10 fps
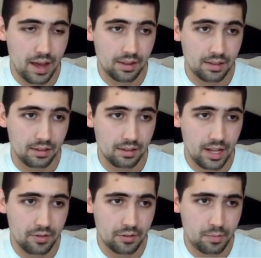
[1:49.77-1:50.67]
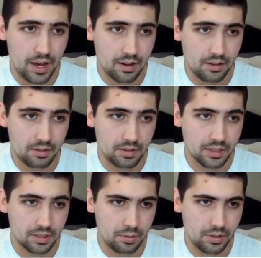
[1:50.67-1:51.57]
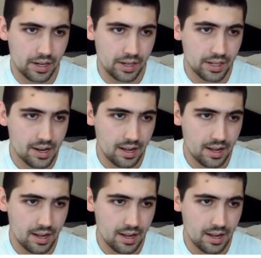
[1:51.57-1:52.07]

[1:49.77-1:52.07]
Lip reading: left paddle is the player.